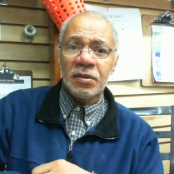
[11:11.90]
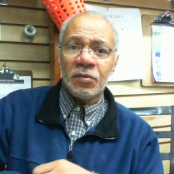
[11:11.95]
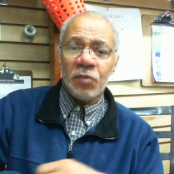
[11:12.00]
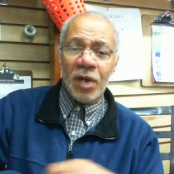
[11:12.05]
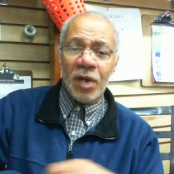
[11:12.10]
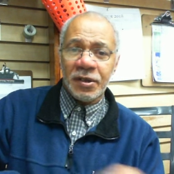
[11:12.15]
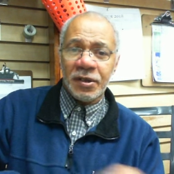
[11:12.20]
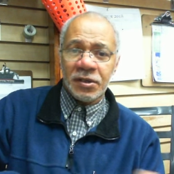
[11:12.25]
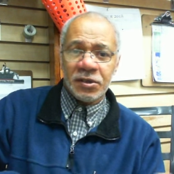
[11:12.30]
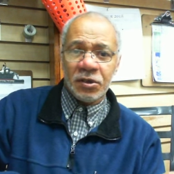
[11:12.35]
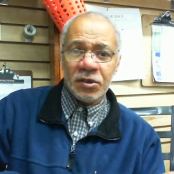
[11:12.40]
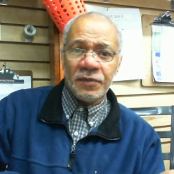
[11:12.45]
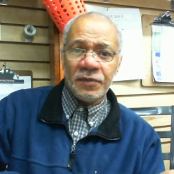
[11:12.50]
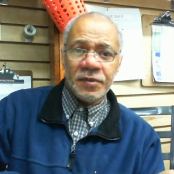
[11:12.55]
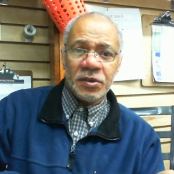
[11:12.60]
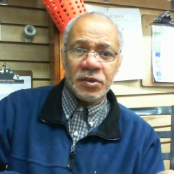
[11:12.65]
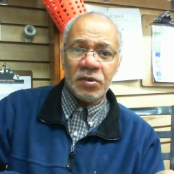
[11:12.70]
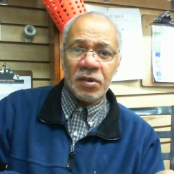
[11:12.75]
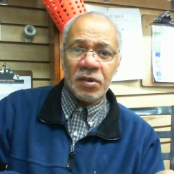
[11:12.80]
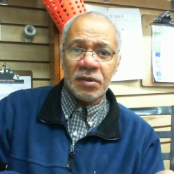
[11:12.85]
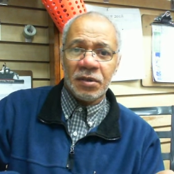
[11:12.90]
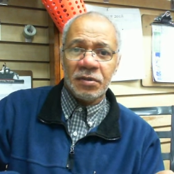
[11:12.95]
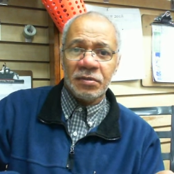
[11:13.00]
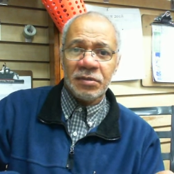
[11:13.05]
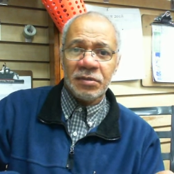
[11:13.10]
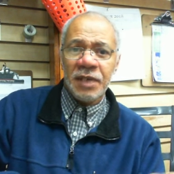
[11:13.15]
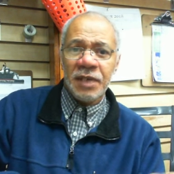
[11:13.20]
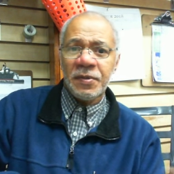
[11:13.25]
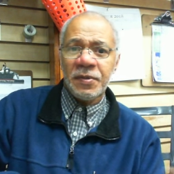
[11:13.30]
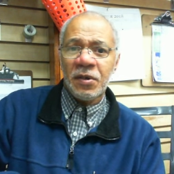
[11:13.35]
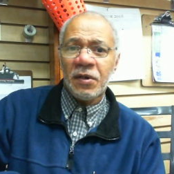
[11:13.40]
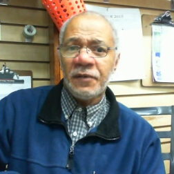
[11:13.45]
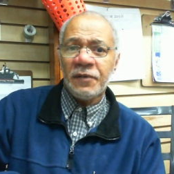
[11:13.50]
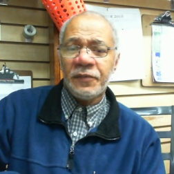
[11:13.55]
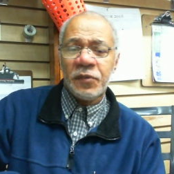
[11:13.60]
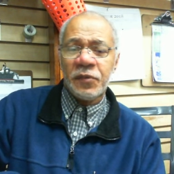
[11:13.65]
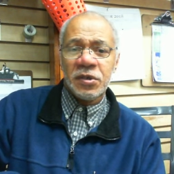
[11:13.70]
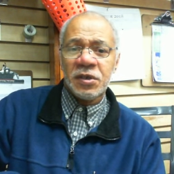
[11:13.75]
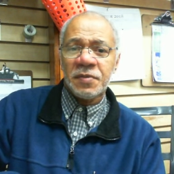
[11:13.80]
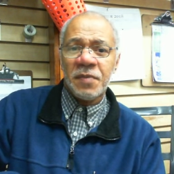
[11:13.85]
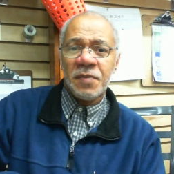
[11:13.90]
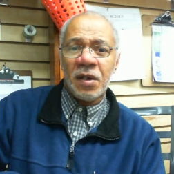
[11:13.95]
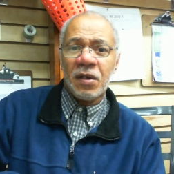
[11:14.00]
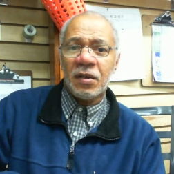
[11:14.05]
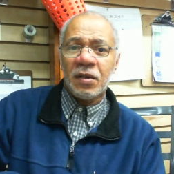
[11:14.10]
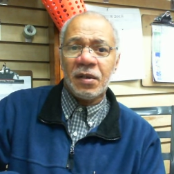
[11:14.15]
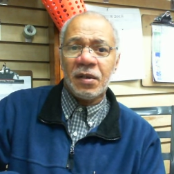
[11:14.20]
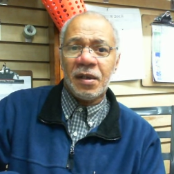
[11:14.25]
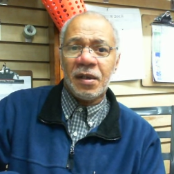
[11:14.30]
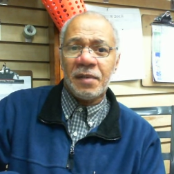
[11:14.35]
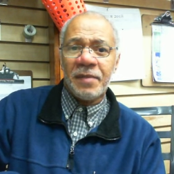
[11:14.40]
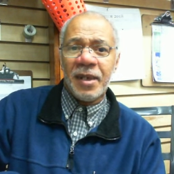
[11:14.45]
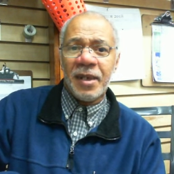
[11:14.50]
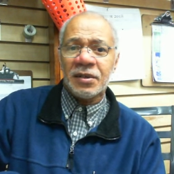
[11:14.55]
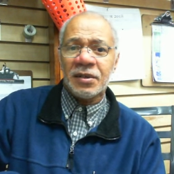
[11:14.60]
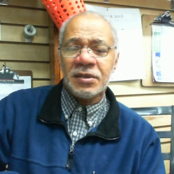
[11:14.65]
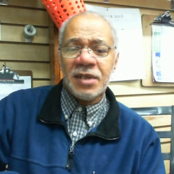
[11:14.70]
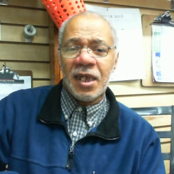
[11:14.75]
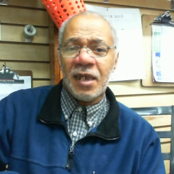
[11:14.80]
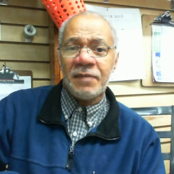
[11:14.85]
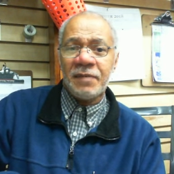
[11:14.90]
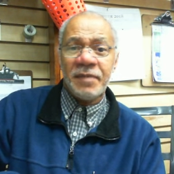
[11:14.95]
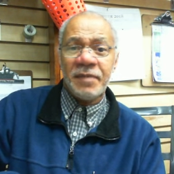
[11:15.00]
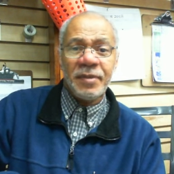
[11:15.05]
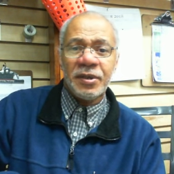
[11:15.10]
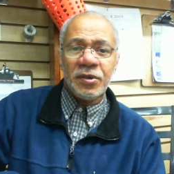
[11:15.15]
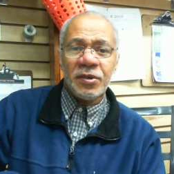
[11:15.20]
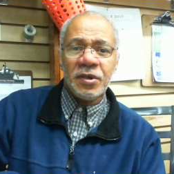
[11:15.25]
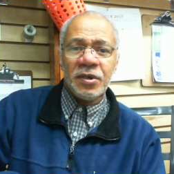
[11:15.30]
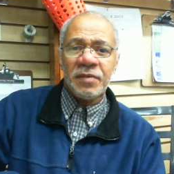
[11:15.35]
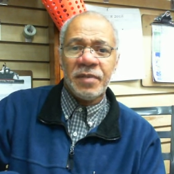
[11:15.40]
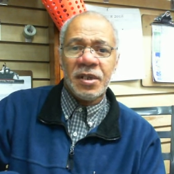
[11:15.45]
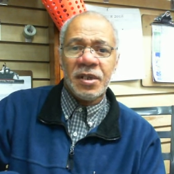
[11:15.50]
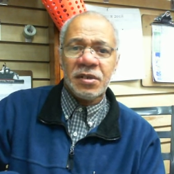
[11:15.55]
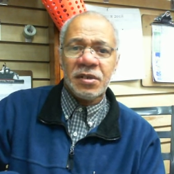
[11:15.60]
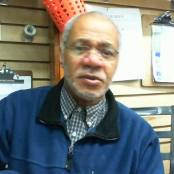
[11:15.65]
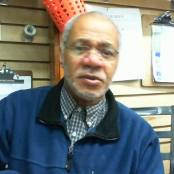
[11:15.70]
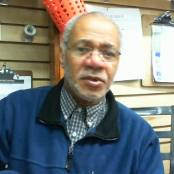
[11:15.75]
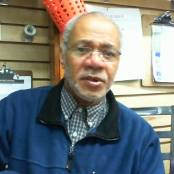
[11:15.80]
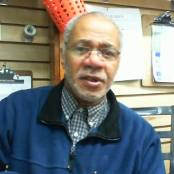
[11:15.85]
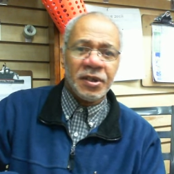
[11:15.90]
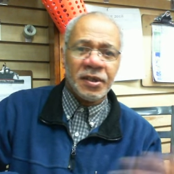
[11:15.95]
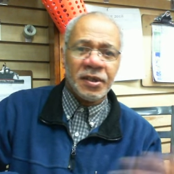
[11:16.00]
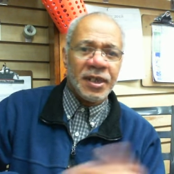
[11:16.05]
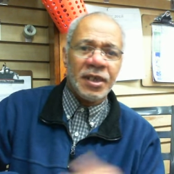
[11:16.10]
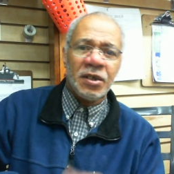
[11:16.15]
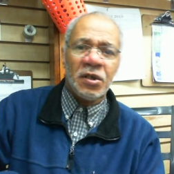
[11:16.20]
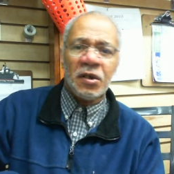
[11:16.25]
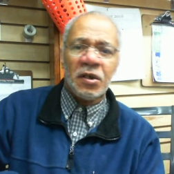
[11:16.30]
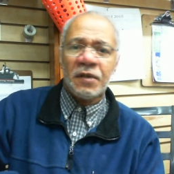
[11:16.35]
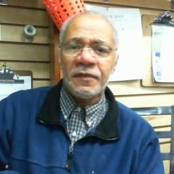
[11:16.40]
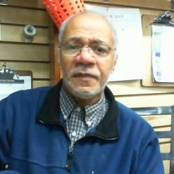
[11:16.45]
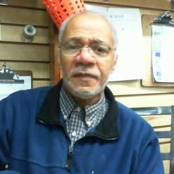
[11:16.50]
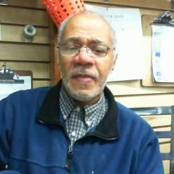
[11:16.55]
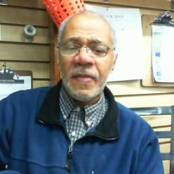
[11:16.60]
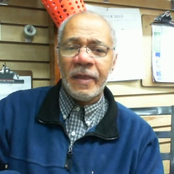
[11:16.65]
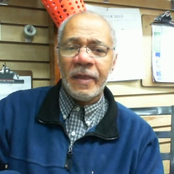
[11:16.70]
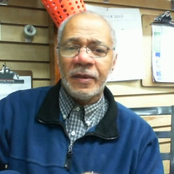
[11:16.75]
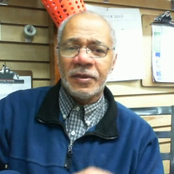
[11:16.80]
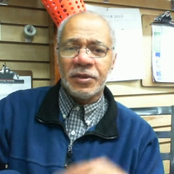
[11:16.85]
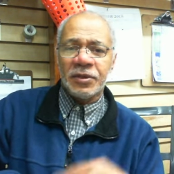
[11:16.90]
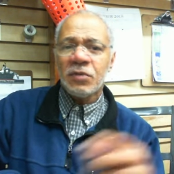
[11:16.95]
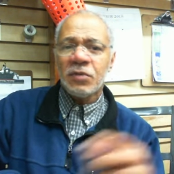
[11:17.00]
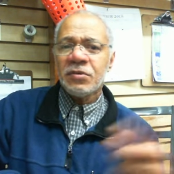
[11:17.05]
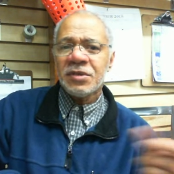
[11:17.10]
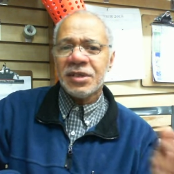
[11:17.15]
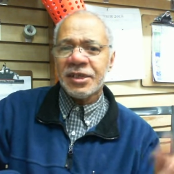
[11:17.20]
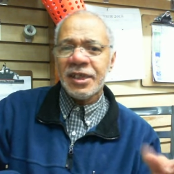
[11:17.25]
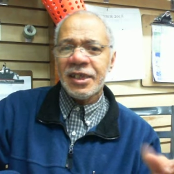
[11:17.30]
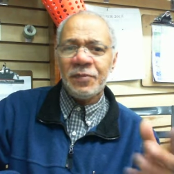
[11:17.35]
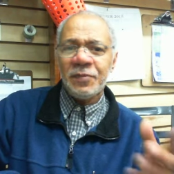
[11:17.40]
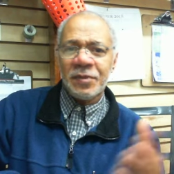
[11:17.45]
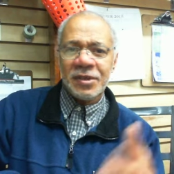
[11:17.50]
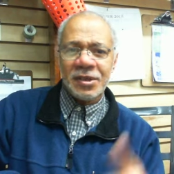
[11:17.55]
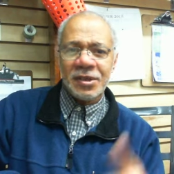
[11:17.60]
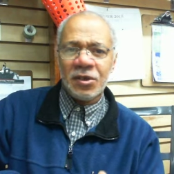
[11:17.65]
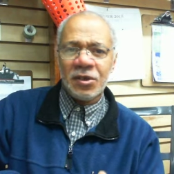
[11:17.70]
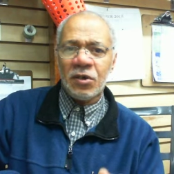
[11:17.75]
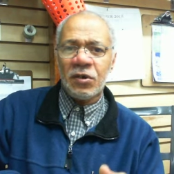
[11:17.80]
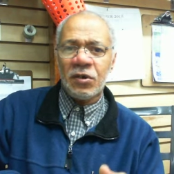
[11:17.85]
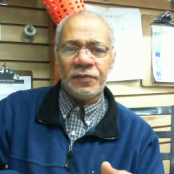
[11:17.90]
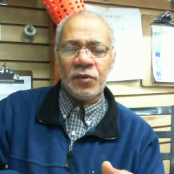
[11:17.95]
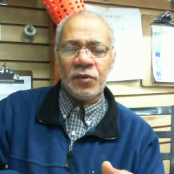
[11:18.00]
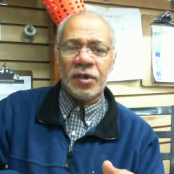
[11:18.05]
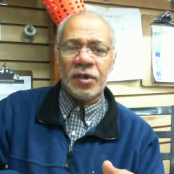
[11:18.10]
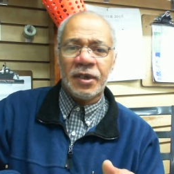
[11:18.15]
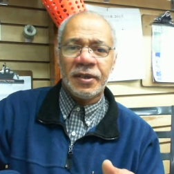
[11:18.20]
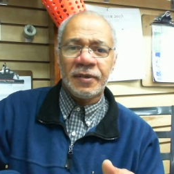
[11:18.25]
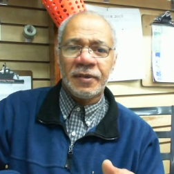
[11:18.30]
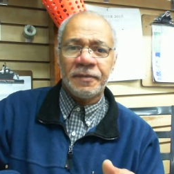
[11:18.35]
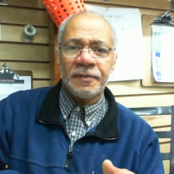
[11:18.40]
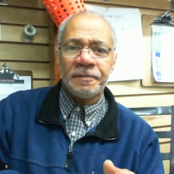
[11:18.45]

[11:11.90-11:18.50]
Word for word: while the stove is on. Keep it on for a small amount of time, maybe 30 minutes, and turn the thing off. Don't sleep with the stove on.